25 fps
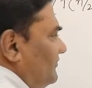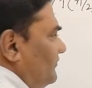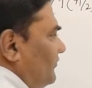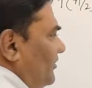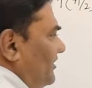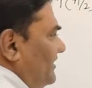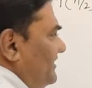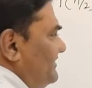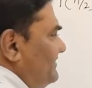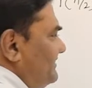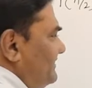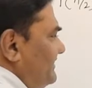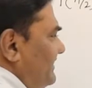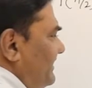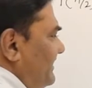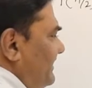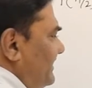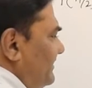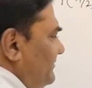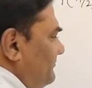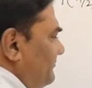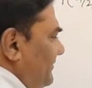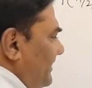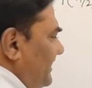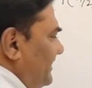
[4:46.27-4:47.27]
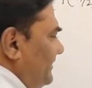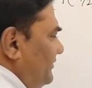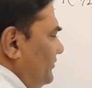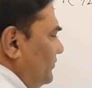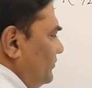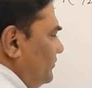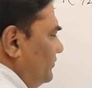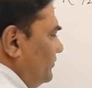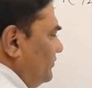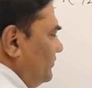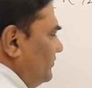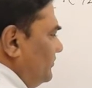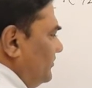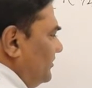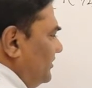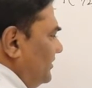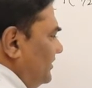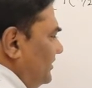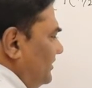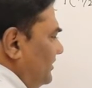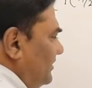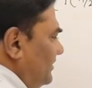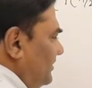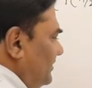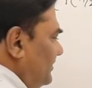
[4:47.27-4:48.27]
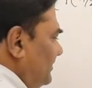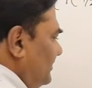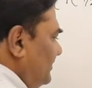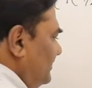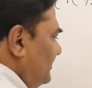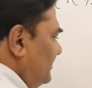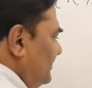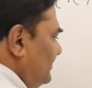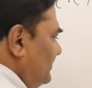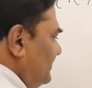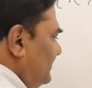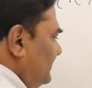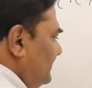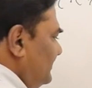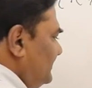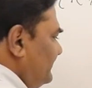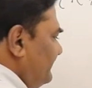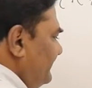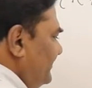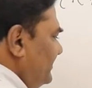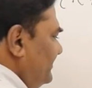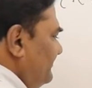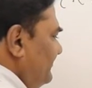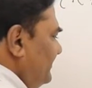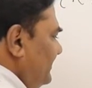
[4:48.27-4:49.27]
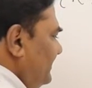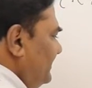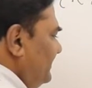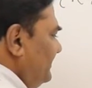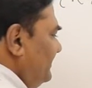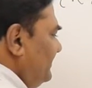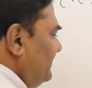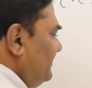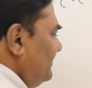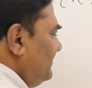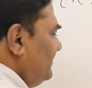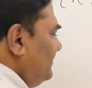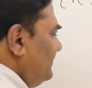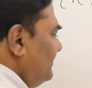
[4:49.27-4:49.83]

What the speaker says: What is a Tn by 2? This will be